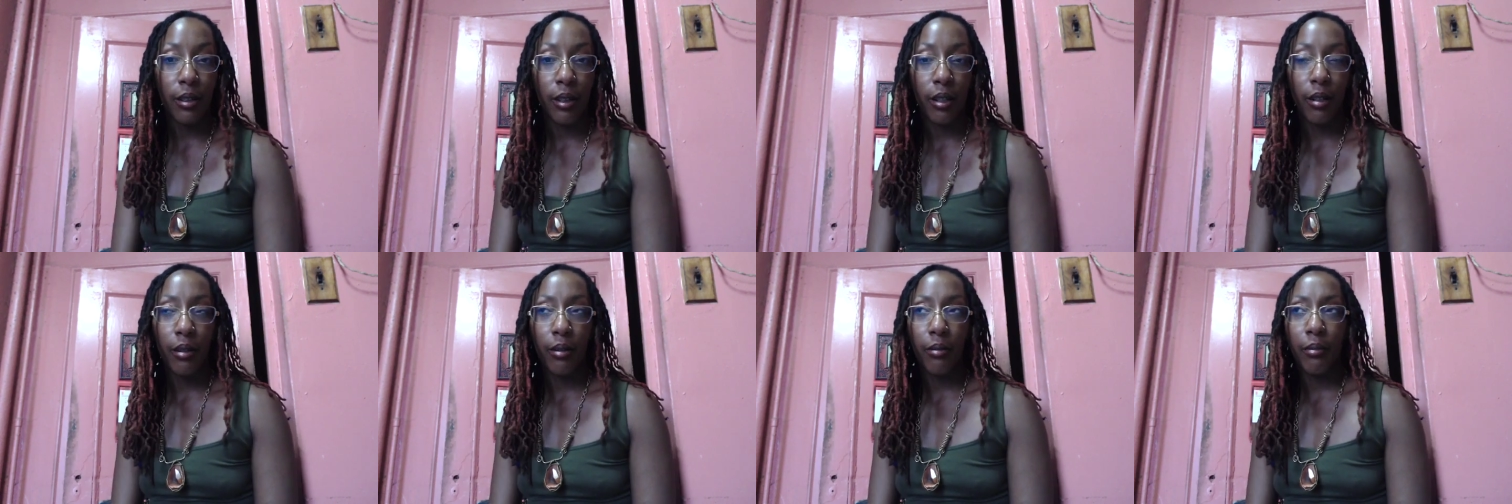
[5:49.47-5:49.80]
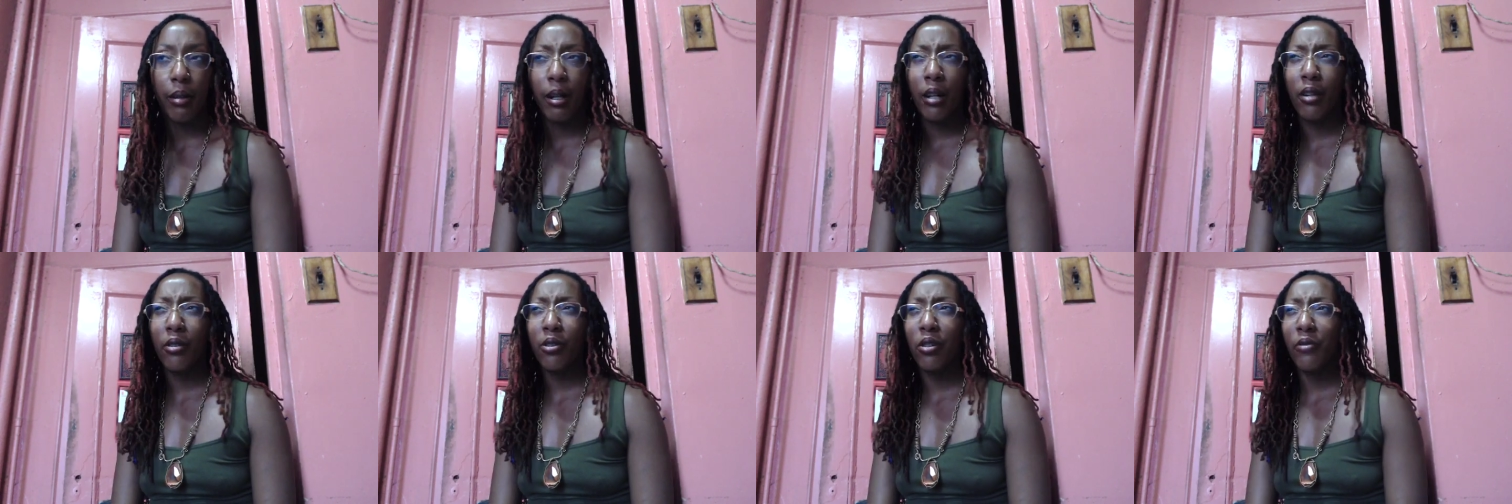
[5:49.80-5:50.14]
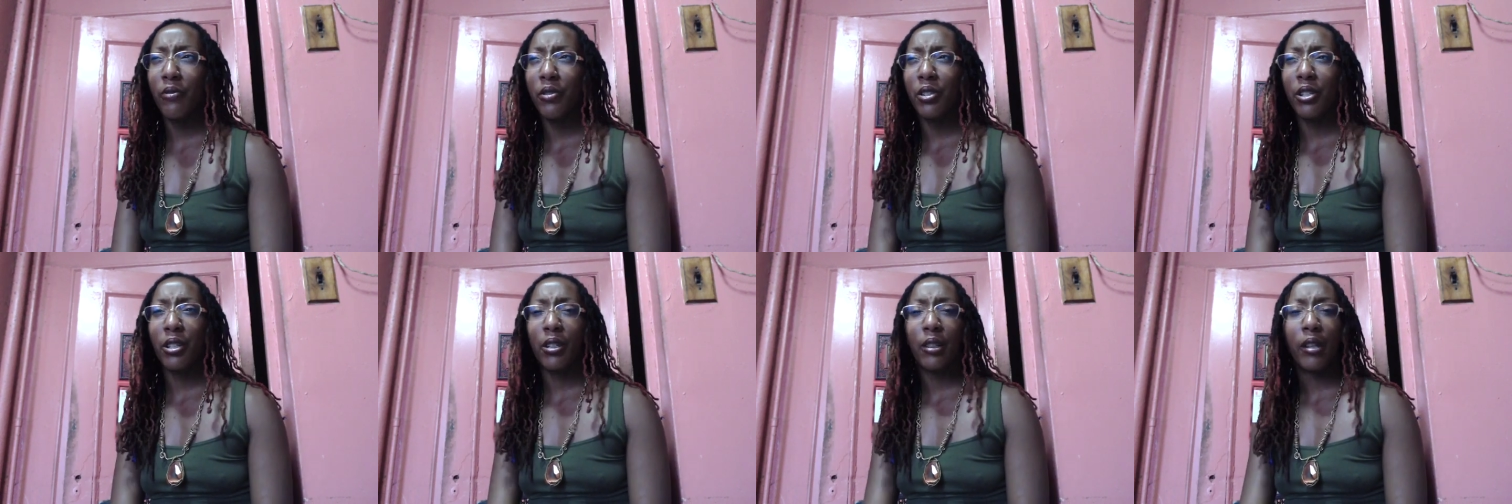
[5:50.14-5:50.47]
I don't know if
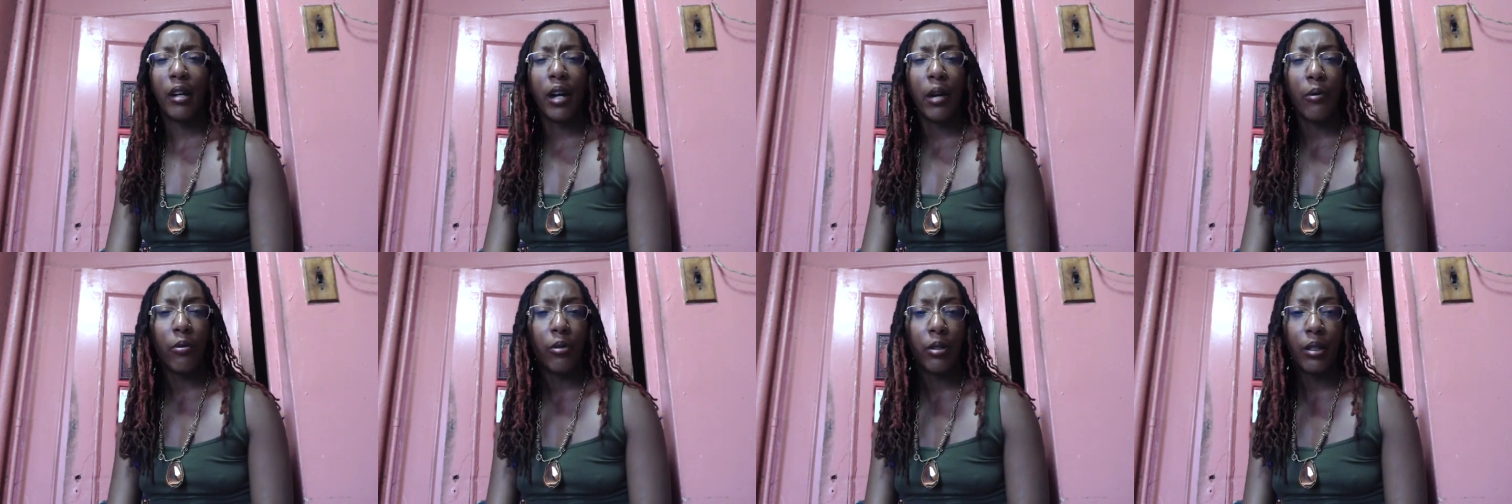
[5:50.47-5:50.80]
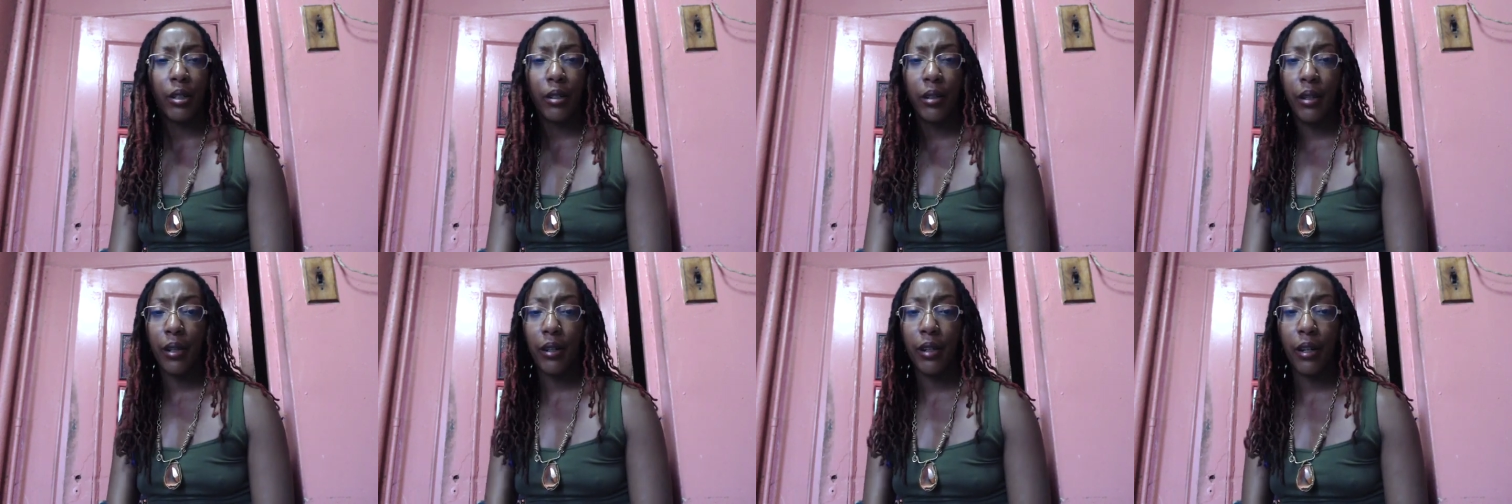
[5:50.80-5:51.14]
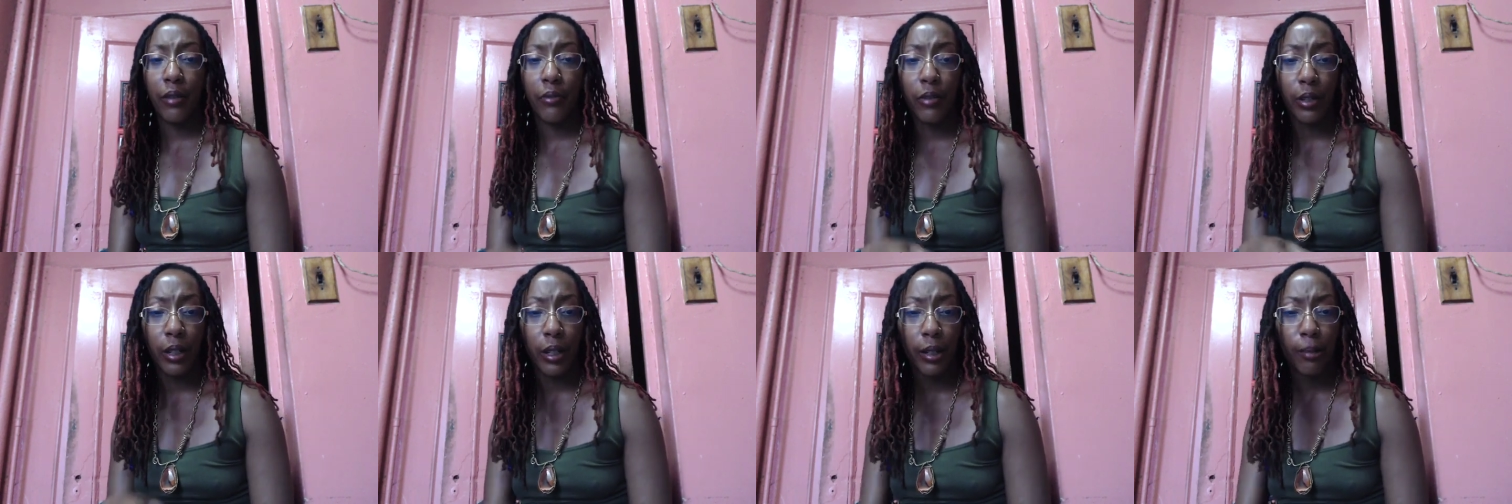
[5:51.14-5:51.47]
it's a thyroid gland, I
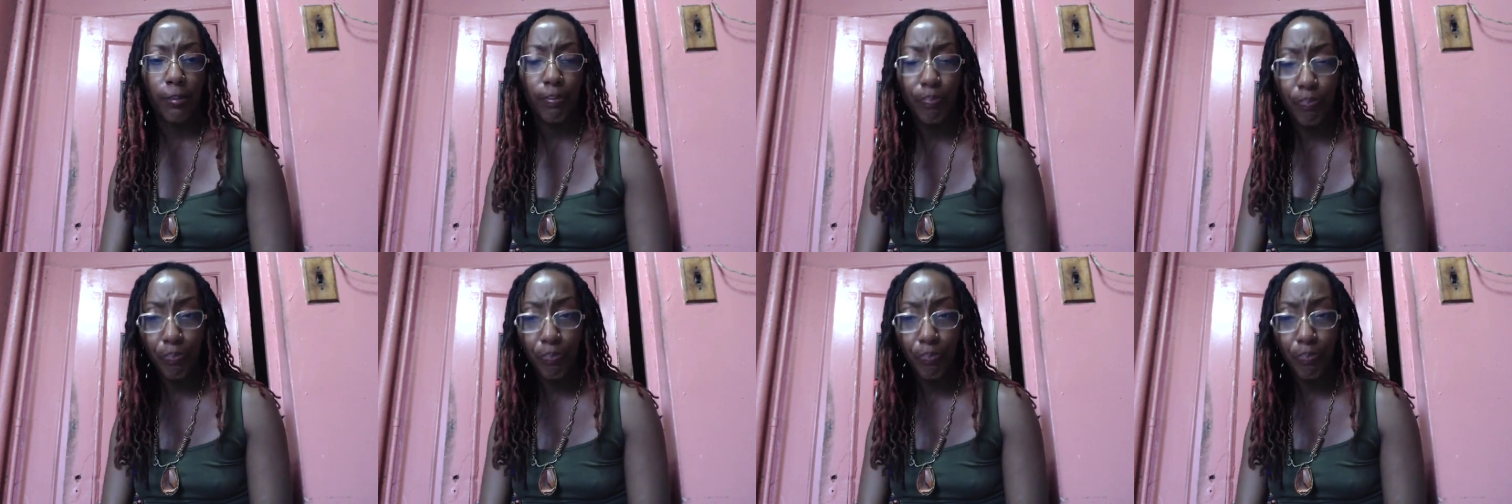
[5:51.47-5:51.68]
forget.